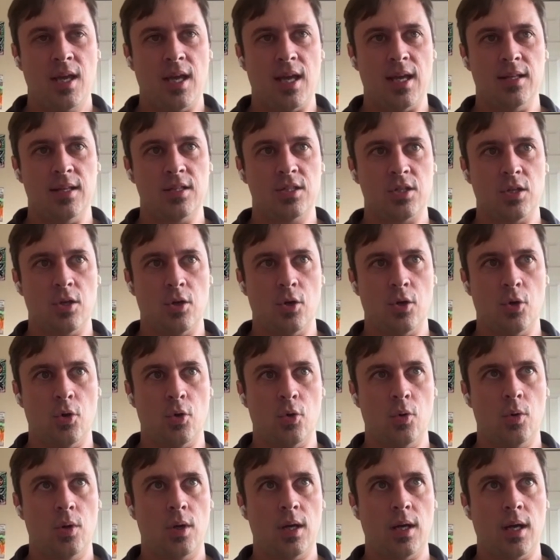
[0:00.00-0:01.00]
And
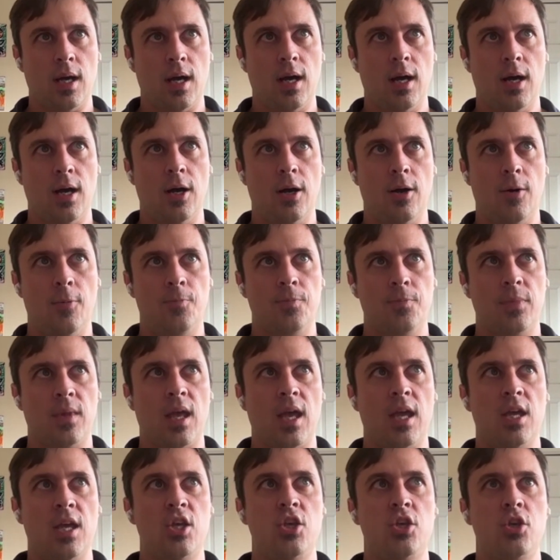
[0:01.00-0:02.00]
so a
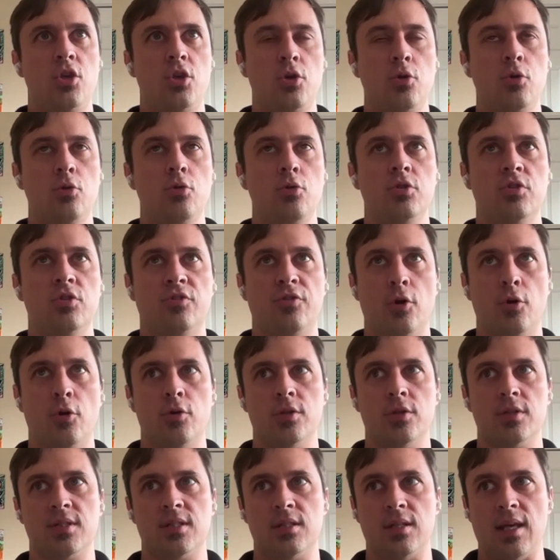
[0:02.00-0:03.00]
huge
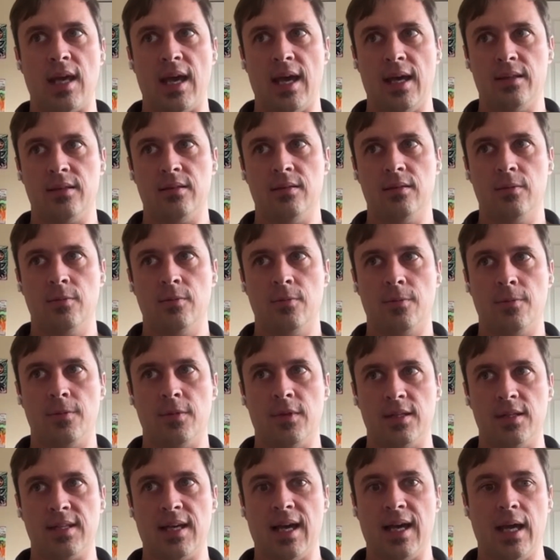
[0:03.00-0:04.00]
focus at
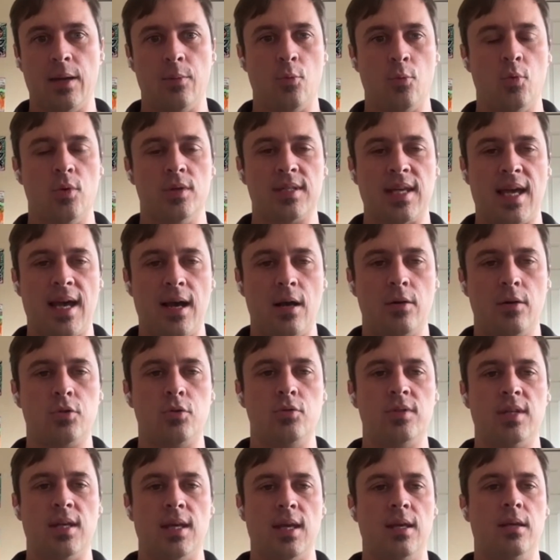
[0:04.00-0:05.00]
the time was how
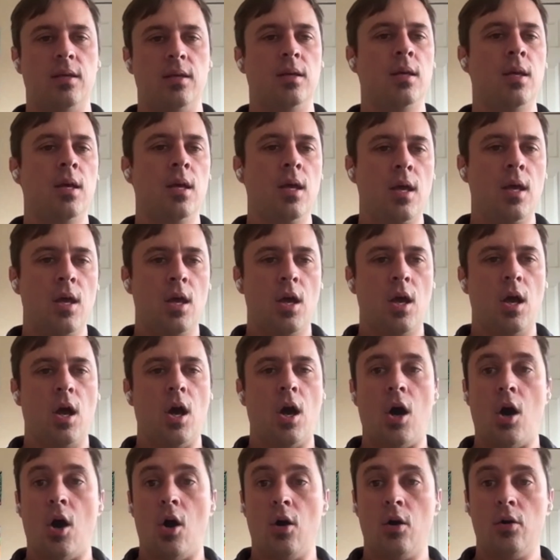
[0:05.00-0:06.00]
to take
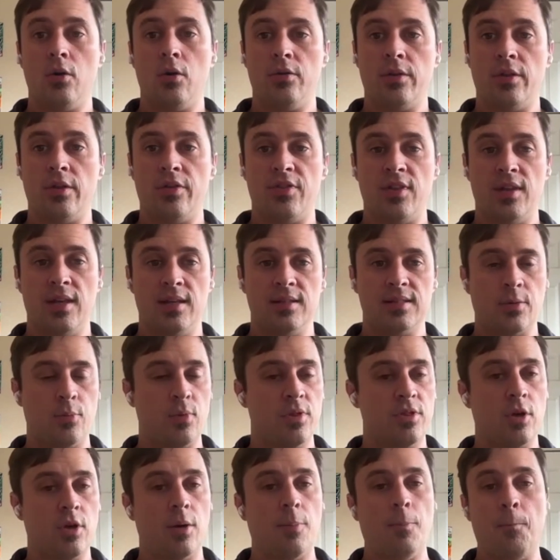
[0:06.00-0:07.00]
all the things that
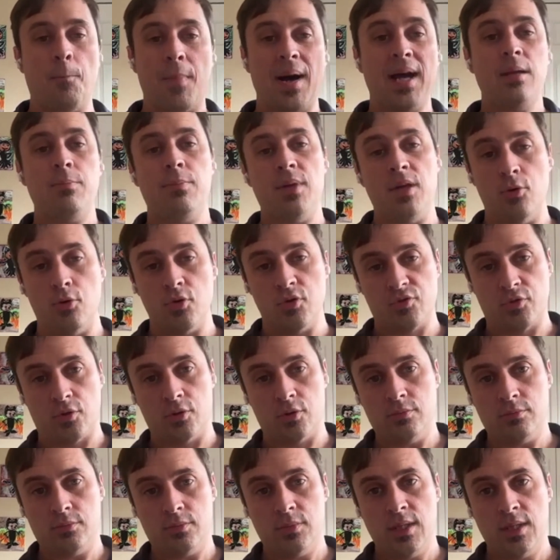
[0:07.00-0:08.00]
we thought might be
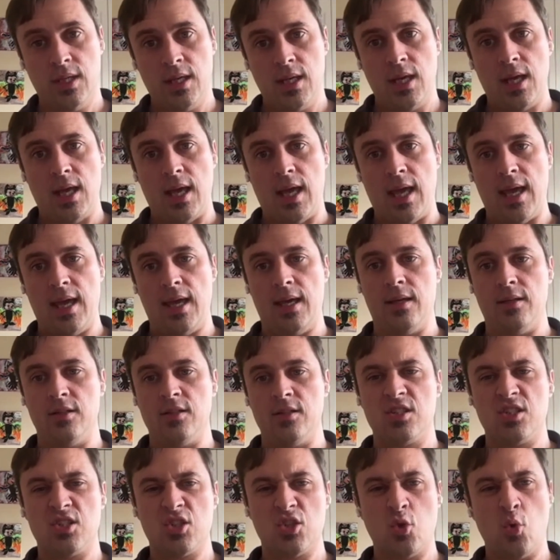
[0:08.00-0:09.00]
useful and
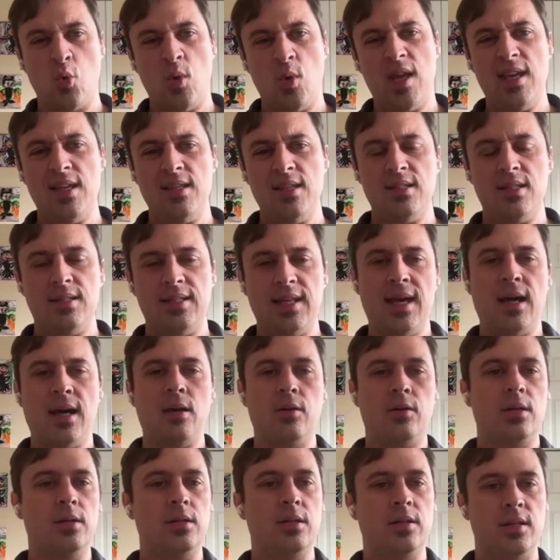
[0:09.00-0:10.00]
squeeze it
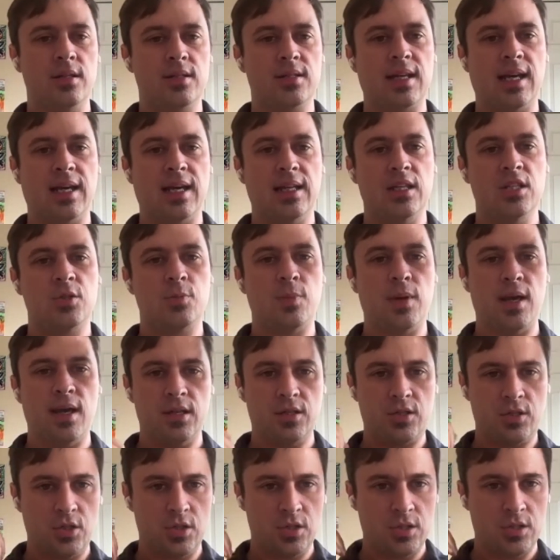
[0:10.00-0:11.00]
down into this tiny
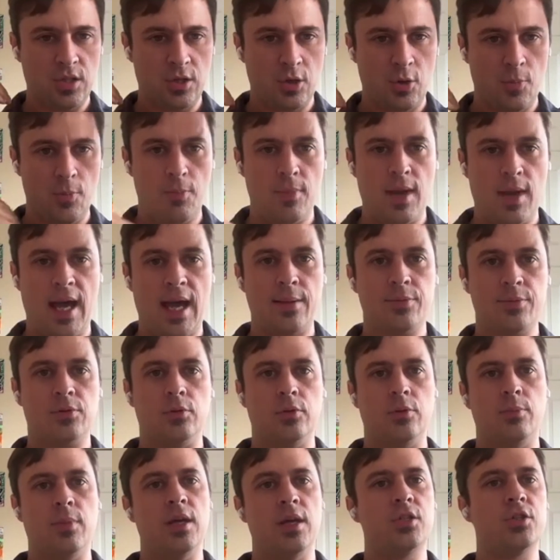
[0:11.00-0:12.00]
space. Just,
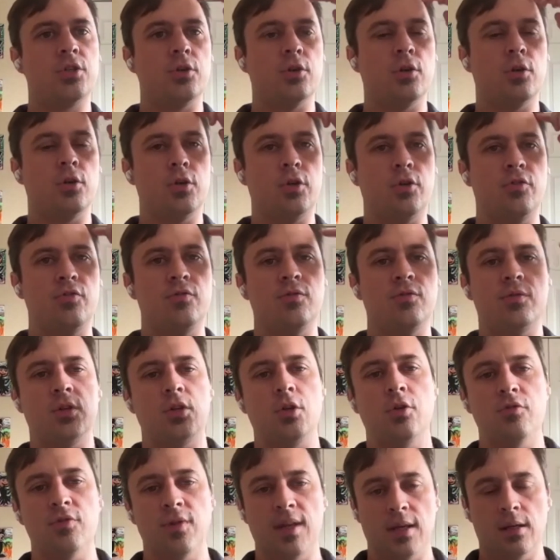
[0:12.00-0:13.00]
absolutely make sure
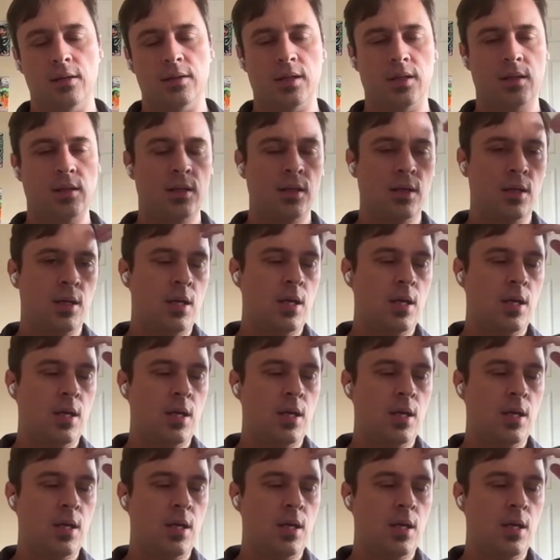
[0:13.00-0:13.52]
you've nailed it.